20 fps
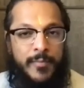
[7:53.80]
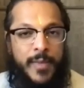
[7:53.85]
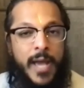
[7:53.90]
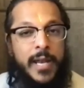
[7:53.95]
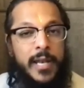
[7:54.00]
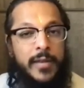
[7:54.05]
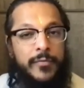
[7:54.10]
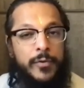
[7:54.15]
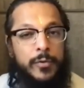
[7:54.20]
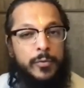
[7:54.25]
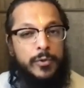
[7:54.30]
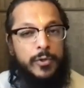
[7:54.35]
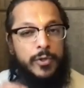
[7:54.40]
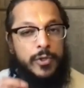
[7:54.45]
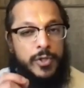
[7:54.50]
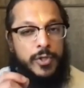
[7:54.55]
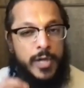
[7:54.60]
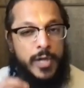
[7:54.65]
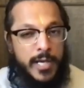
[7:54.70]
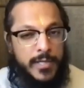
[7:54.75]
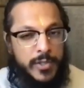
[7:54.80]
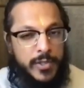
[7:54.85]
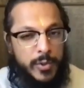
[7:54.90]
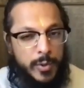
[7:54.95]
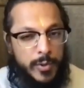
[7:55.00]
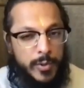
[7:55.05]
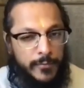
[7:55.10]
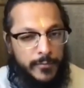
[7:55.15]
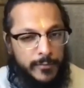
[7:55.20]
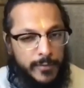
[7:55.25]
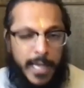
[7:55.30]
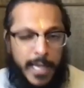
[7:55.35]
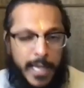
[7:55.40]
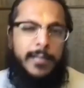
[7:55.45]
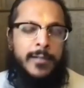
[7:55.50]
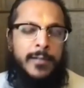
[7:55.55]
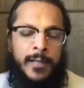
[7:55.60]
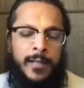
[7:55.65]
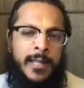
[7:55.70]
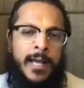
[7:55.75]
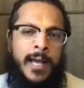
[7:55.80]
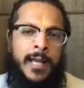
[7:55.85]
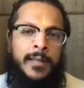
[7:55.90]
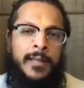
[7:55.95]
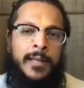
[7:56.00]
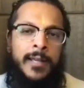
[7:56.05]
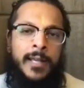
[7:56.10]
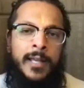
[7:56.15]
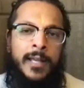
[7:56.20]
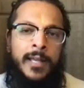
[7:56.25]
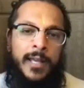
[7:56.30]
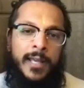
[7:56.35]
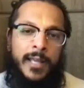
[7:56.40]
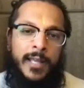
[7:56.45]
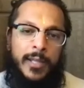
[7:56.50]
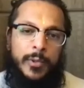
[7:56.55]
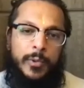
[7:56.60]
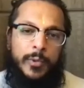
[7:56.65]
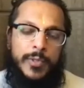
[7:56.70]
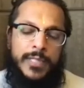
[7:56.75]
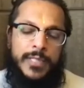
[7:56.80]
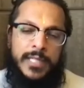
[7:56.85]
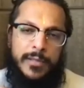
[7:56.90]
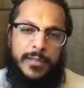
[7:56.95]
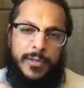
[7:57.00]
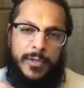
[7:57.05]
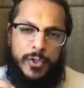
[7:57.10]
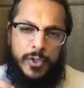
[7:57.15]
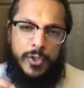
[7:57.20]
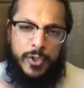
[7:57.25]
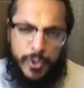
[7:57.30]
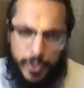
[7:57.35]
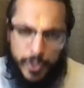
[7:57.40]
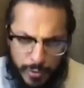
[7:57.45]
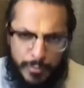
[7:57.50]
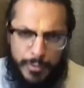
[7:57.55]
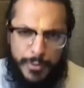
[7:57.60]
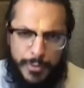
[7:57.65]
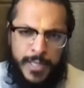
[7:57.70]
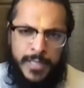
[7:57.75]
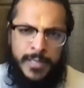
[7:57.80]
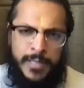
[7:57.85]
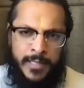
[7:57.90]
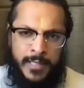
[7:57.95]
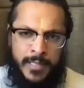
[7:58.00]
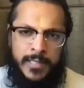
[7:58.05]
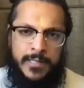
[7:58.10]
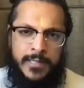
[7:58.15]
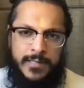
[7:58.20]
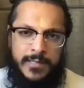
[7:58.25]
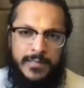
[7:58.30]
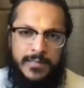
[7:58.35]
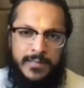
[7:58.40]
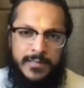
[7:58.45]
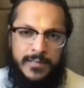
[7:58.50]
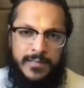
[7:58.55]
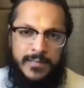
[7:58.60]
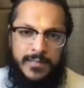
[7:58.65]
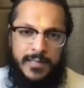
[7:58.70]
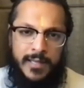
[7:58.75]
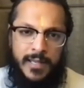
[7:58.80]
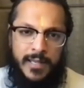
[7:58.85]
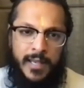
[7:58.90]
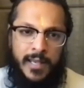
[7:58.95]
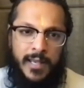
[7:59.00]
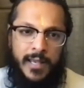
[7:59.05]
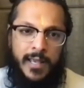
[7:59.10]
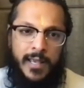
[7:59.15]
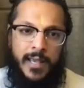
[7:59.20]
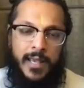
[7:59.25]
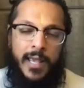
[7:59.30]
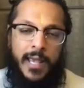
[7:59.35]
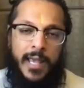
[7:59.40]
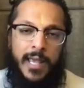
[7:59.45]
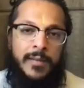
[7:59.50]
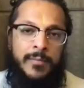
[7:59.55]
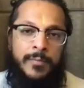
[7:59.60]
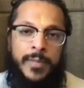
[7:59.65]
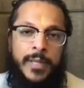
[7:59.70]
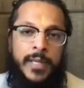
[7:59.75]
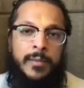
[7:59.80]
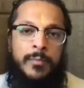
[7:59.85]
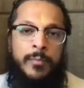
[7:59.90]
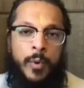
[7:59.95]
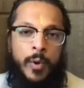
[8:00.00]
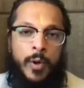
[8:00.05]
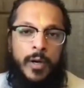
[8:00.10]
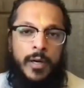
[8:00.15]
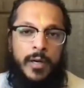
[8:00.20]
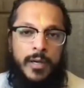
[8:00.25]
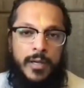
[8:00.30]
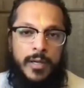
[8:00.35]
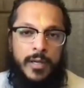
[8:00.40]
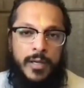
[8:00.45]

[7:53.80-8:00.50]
And if you just reflect on that you will see the truth in this and be more